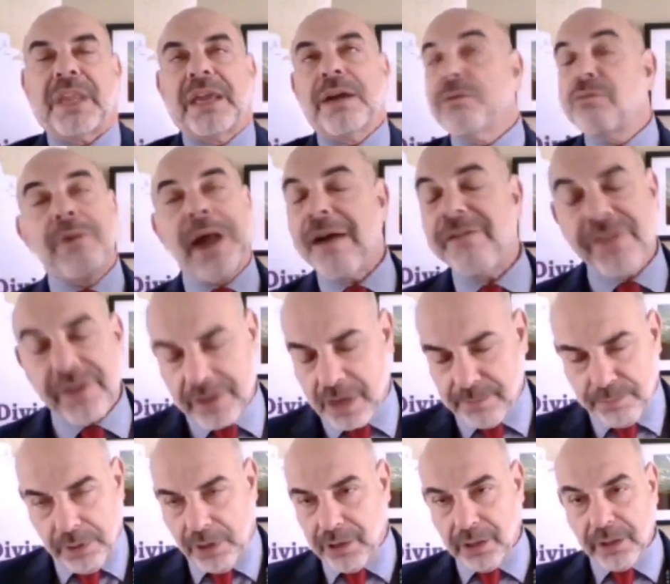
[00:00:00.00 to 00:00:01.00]

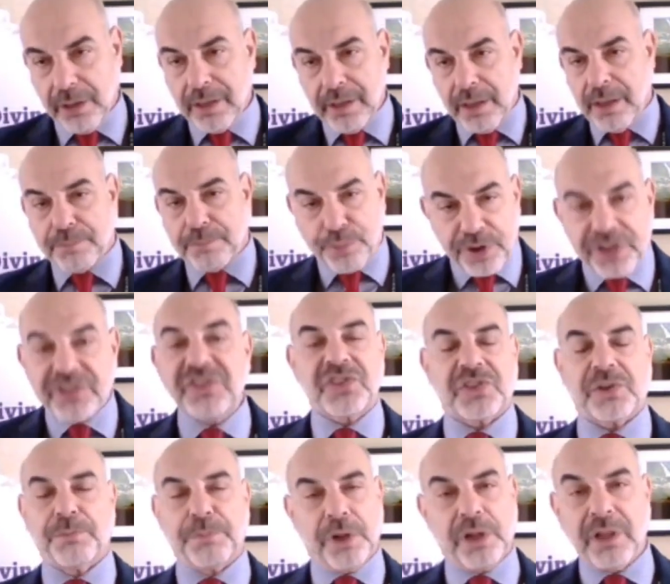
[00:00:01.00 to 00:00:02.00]
irrevocable
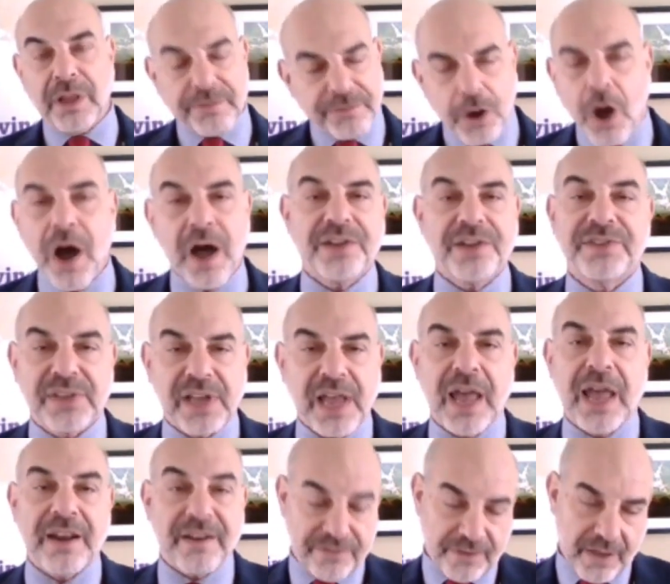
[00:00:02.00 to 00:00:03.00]
principle of cause
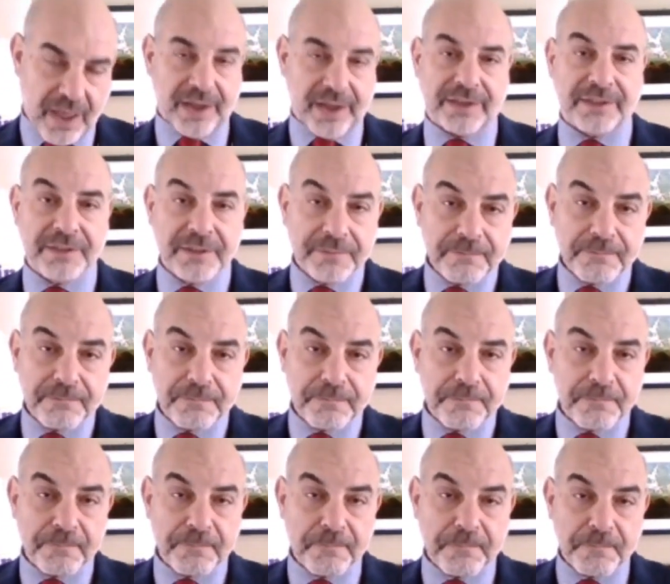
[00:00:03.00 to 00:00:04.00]
and effect.
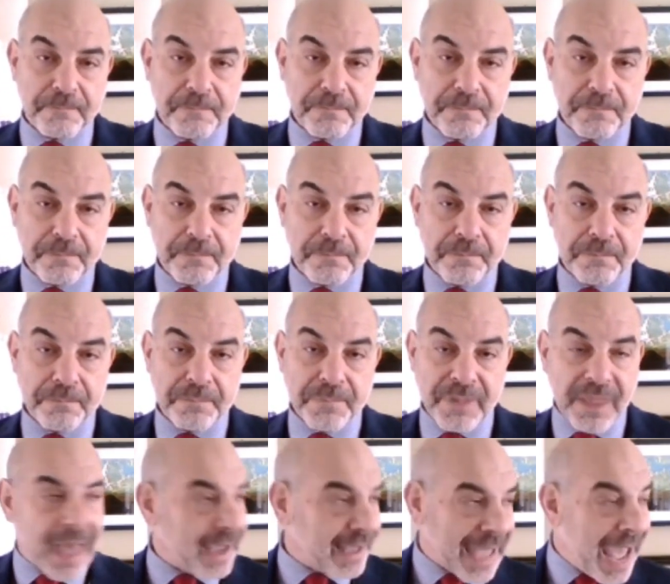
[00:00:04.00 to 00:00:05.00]

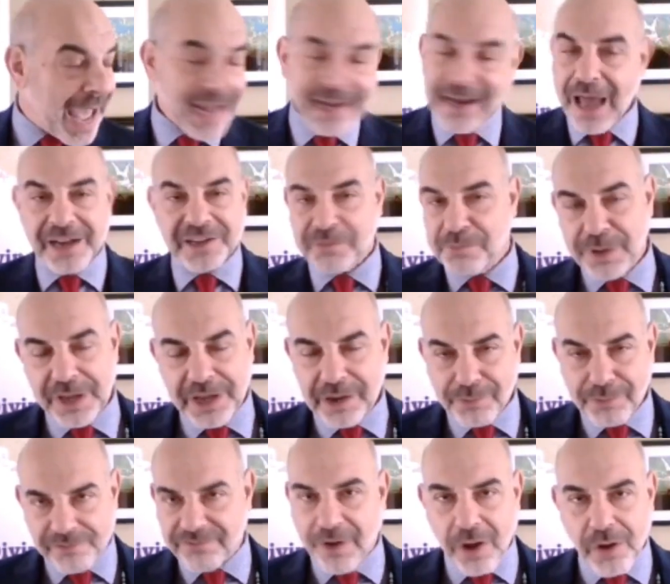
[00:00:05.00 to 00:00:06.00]
That cannot be
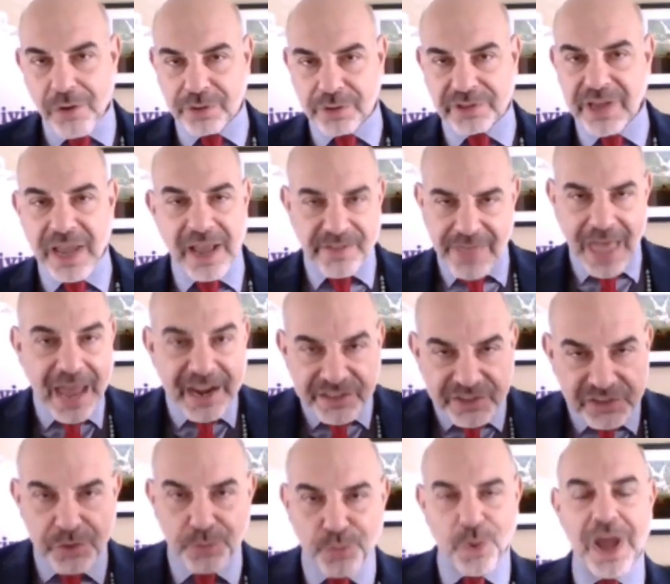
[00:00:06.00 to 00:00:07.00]
revoked. That is the
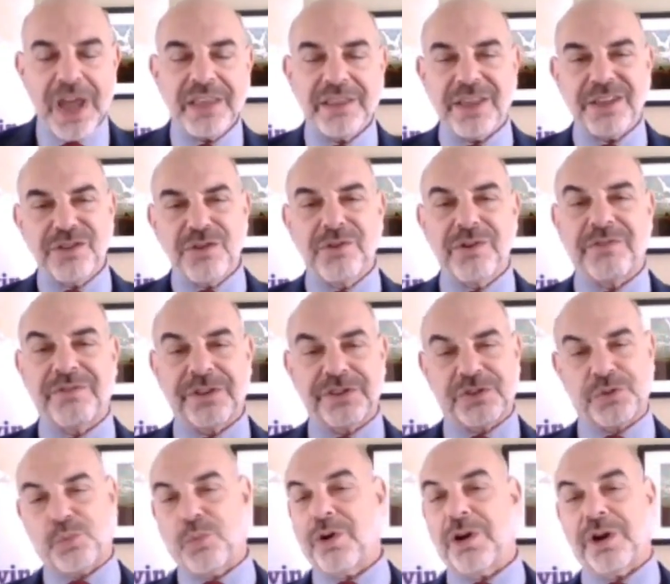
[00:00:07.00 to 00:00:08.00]
way the universe
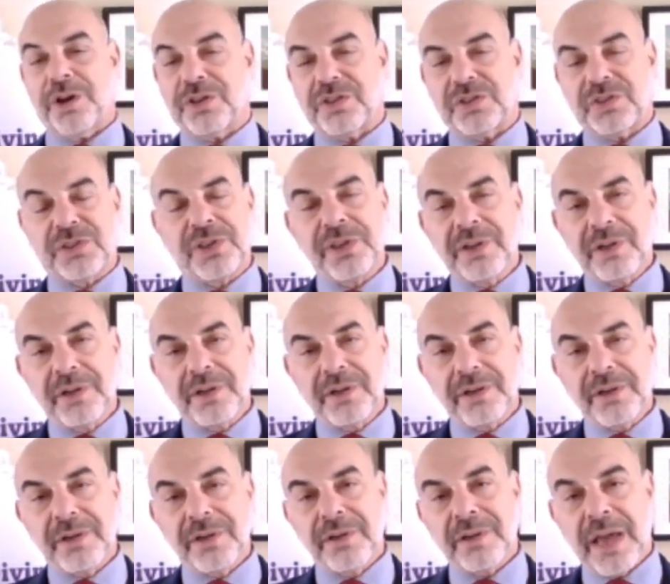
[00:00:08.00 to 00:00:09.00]
works.
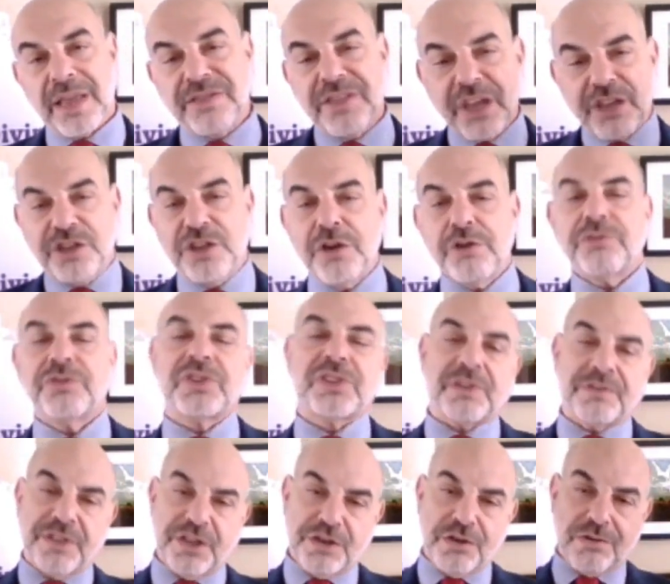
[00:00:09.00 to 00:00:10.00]
And the use of the
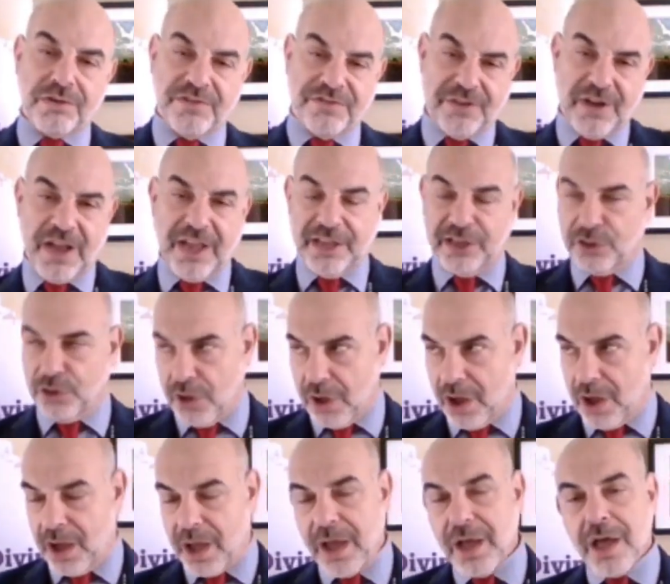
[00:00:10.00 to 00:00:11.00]
unifying
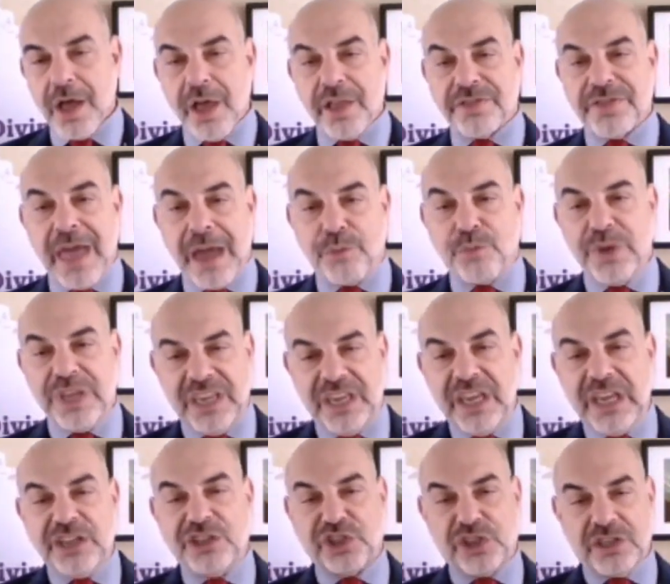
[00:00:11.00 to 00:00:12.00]
law that we each
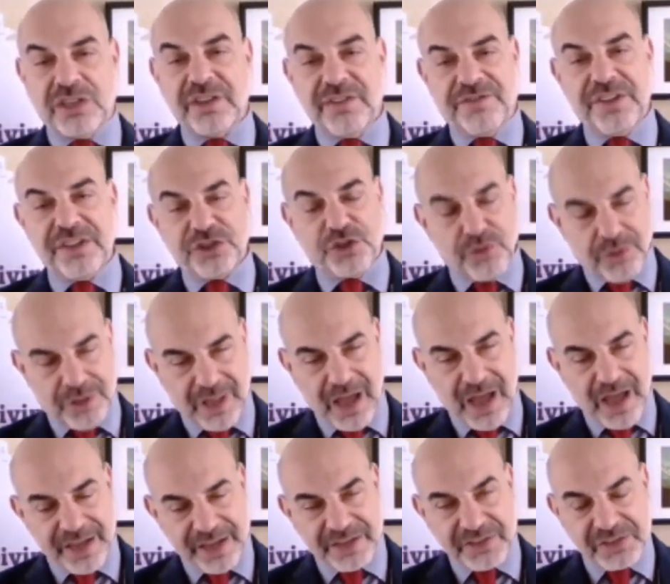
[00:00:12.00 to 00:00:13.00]

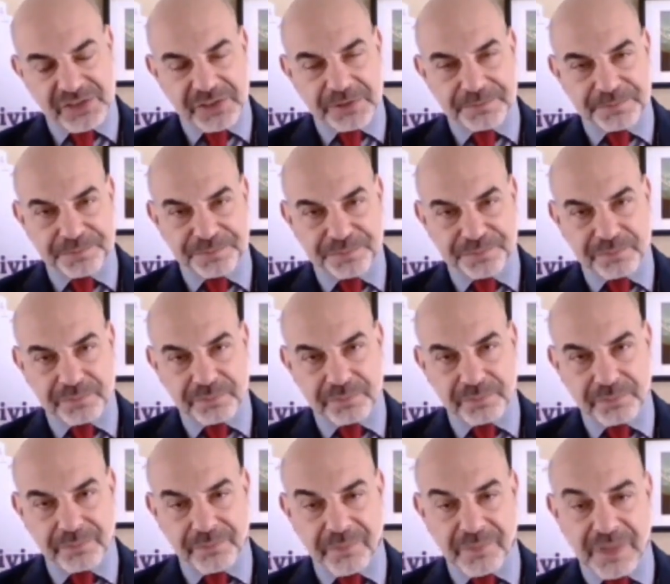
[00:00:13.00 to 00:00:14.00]
individualize
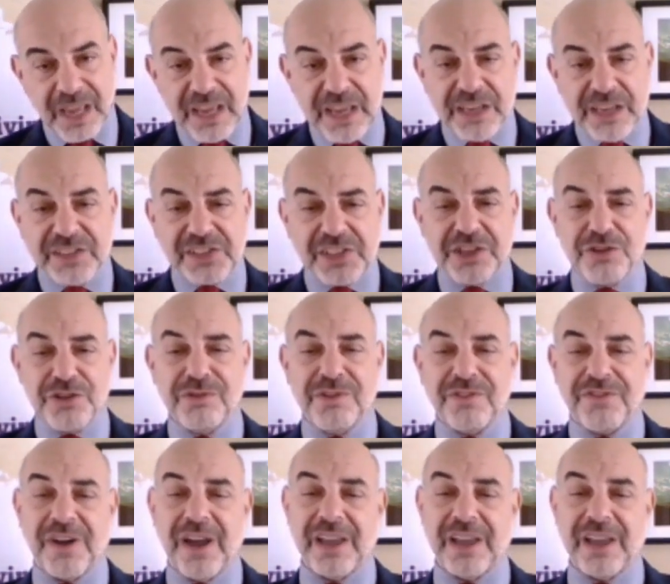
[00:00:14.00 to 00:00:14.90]
is the unifying